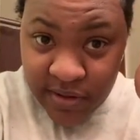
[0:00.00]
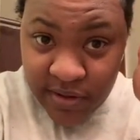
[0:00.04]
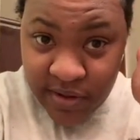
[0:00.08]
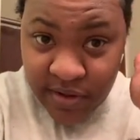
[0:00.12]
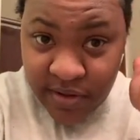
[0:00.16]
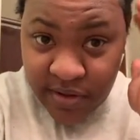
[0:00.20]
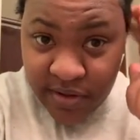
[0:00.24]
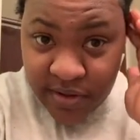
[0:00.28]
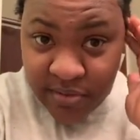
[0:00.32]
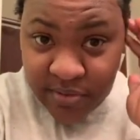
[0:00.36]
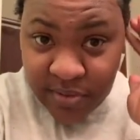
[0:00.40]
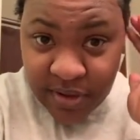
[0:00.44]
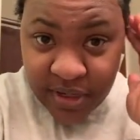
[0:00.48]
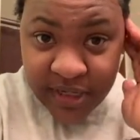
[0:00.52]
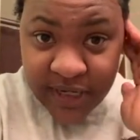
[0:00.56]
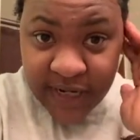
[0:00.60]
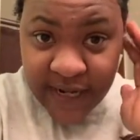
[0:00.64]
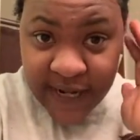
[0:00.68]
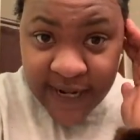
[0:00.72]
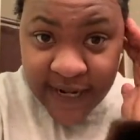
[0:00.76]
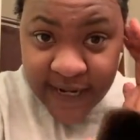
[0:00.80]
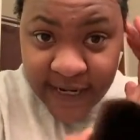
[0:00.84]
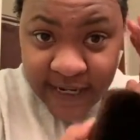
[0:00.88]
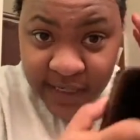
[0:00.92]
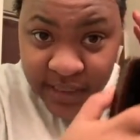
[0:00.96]
And my
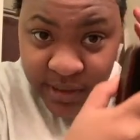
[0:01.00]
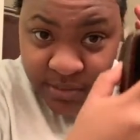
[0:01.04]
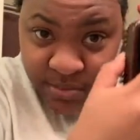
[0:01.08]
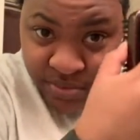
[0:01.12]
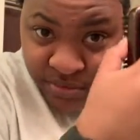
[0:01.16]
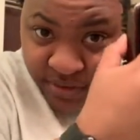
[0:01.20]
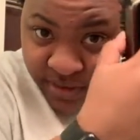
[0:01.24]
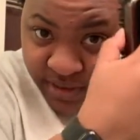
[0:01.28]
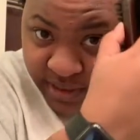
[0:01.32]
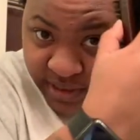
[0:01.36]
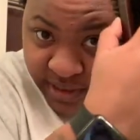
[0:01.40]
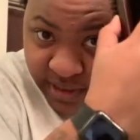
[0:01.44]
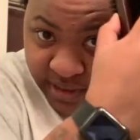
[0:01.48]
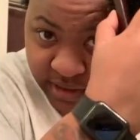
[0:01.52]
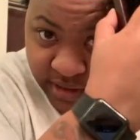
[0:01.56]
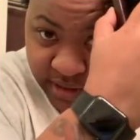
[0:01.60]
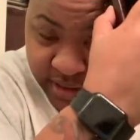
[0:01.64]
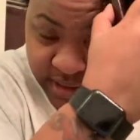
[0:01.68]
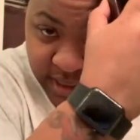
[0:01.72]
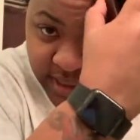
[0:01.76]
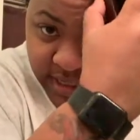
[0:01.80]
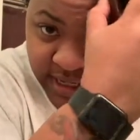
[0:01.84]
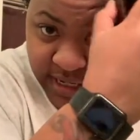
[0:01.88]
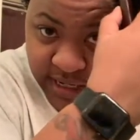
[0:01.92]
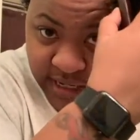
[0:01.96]
line is pretty
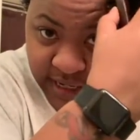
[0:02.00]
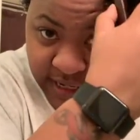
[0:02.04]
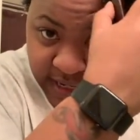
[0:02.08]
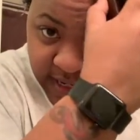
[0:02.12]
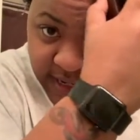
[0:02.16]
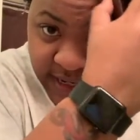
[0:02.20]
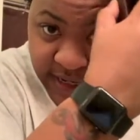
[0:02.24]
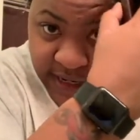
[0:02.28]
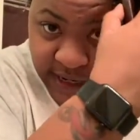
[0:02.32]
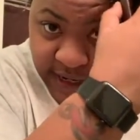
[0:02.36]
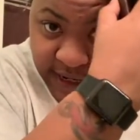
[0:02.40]
clean.